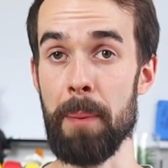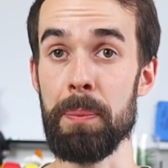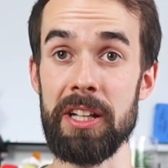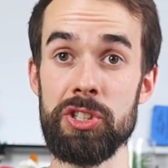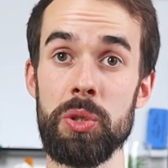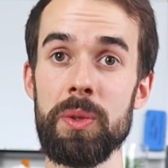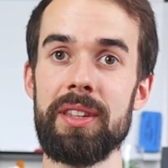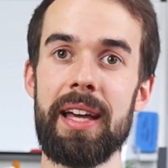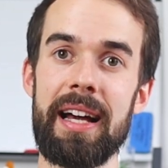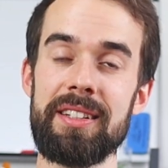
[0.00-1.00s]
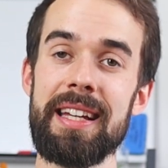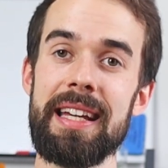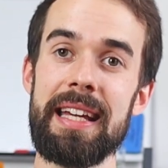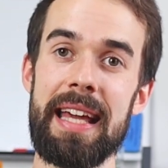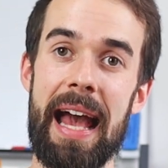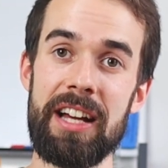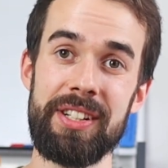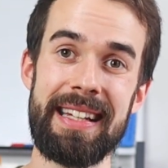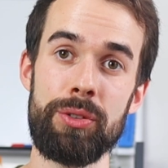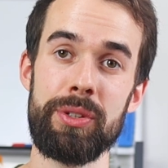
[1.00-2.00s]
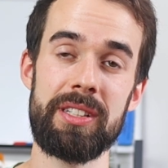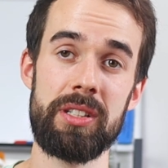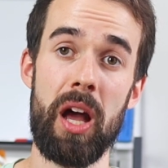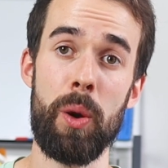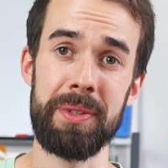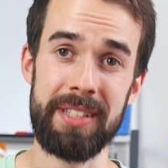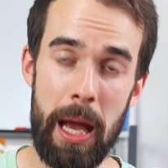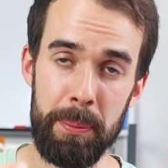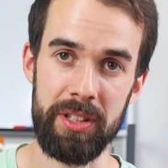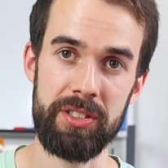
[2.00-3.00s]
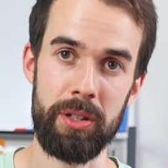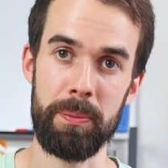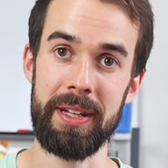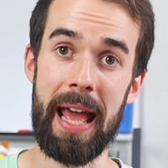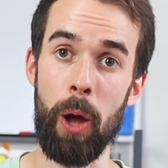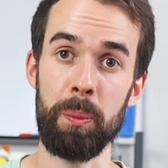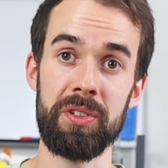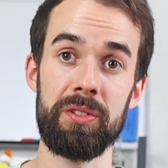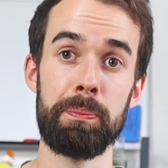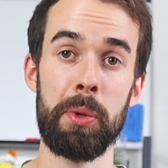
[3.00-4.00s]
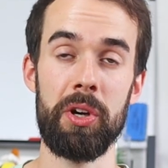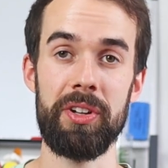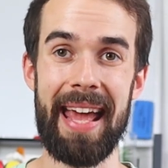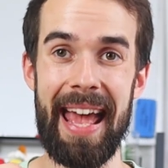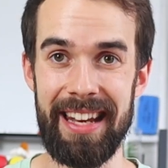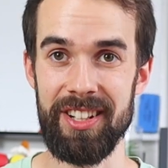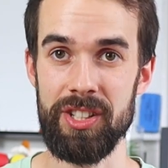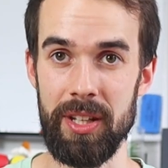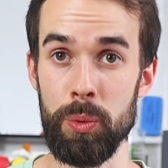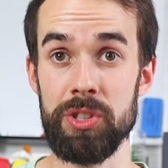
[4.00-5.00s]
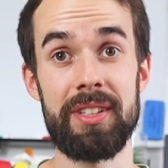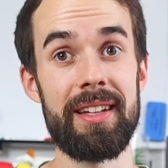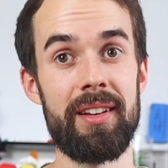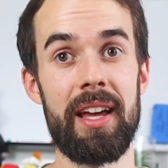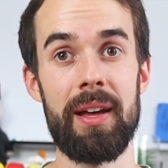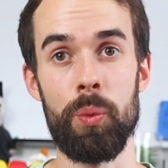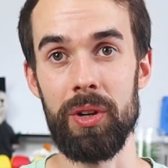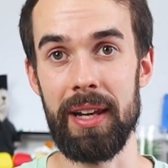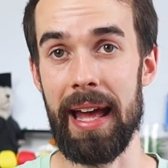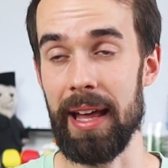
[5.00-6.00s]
And by doing that, it actually increases our metabolism and helps us burn energy, which then will